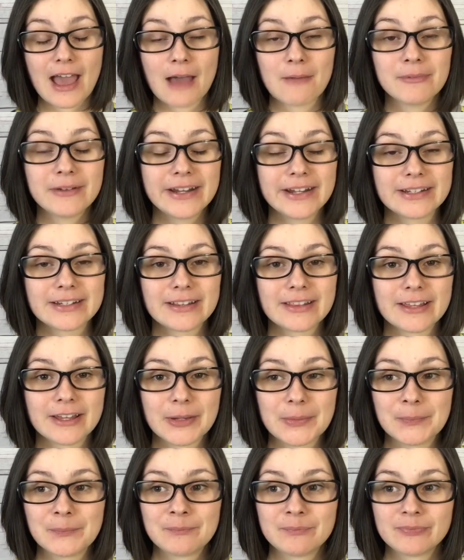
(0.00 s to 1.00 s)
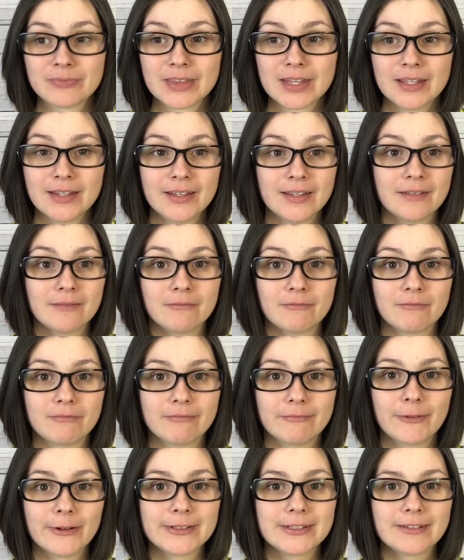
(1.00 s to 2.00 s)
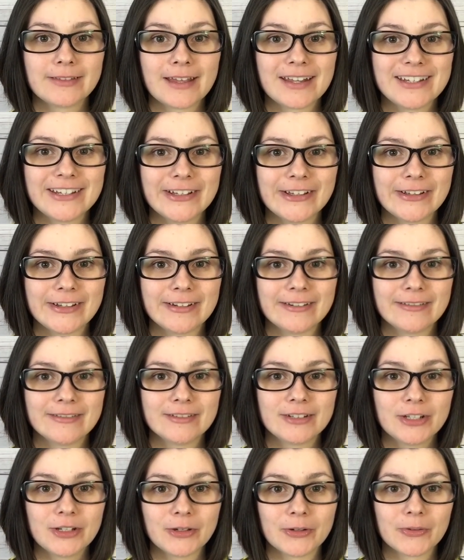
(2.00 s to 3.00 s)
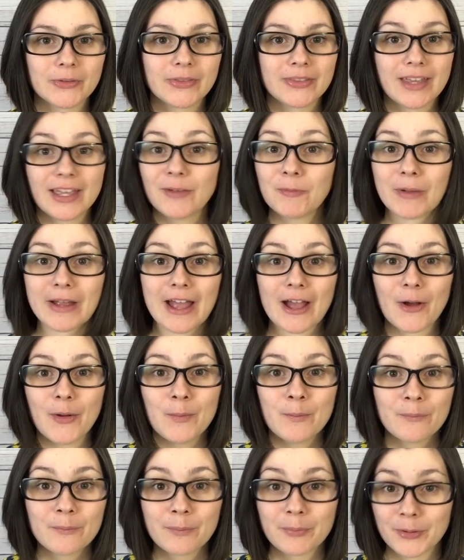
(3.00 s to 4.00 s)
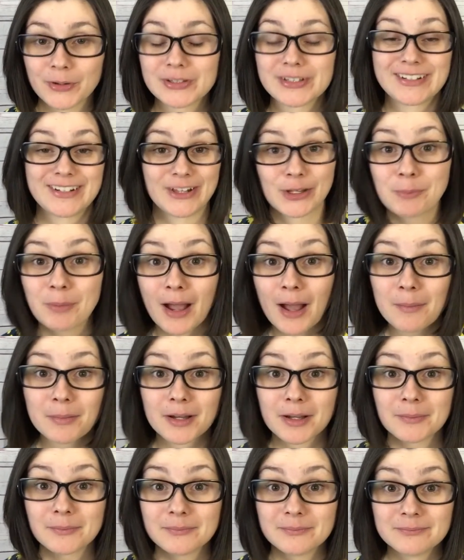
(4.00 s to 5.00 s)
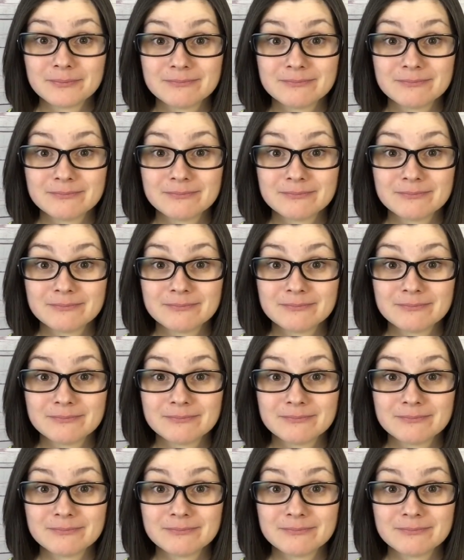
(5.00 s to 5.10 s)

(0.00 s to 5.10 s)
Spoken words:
happening to them, what did they do? They went out and booked another pop-up.